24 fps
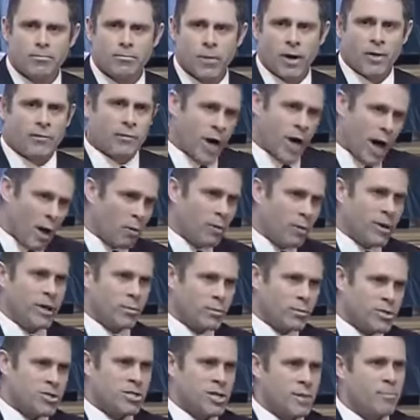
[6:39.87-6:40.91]
But if you're not willing to
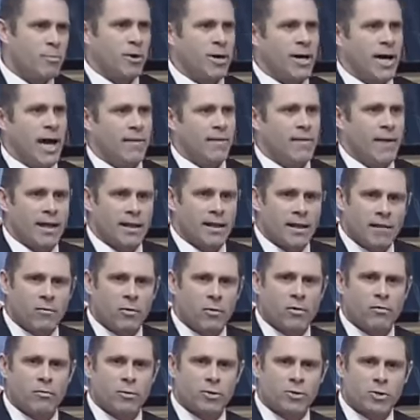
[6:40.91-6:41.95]
reciprocate that
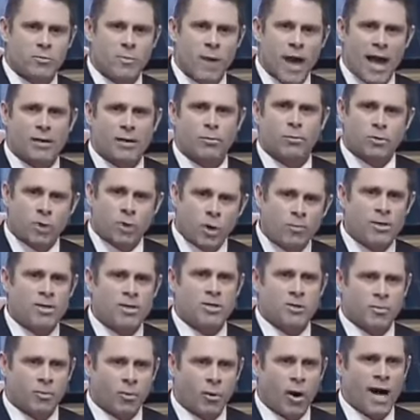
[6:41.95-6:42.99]
level of respect, well, don't be
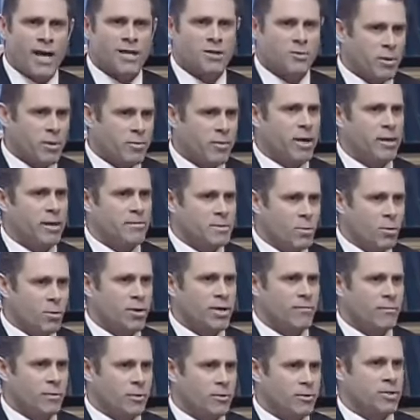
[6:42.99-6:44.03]
surprised when it becomes more
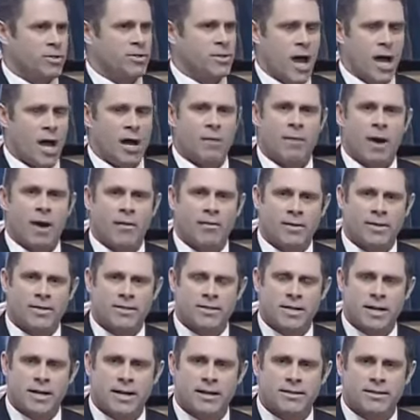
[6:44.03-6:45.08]
difficult to talk about
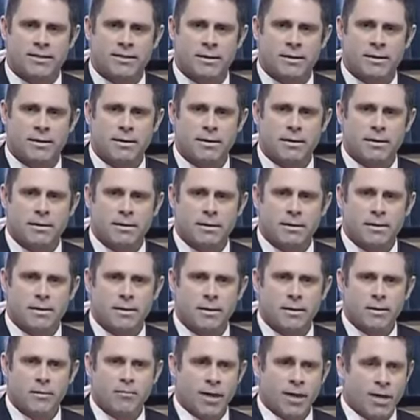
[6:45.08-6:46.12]
these things.
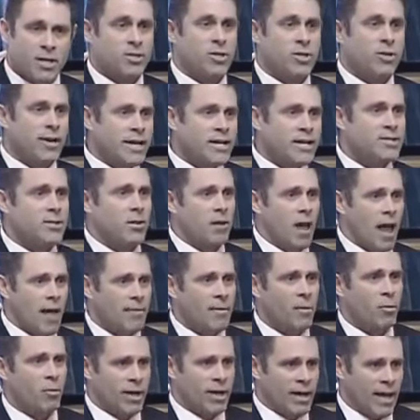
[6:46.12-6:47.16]
Because there is a
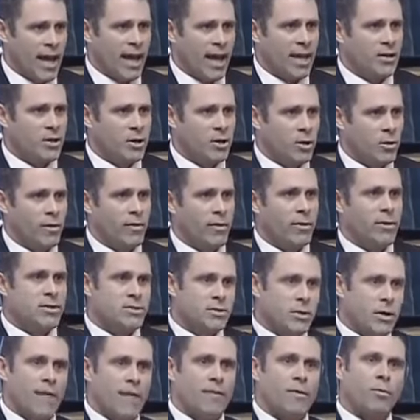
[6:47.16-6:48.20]
lot that we can do, and there
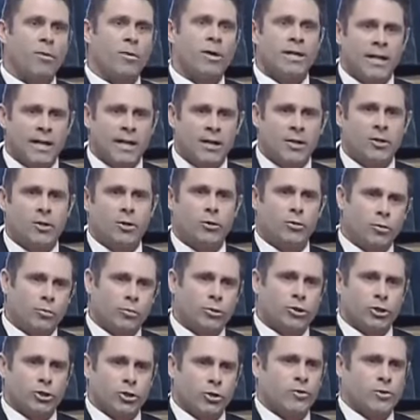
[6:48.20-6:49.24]
is a lot that we need to do to
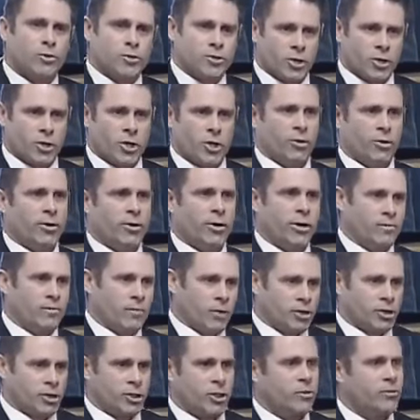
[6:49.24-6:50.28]
ensure the security of
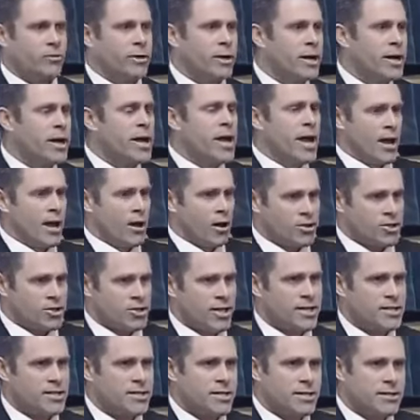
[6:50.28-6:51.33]
our children and our
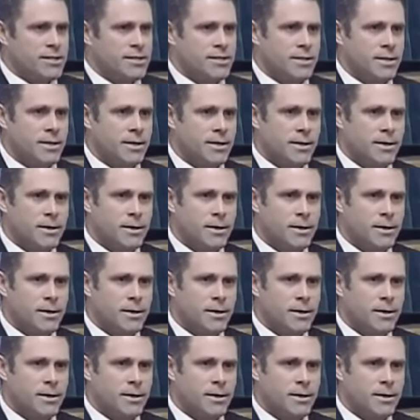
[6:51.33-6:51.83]
citizens.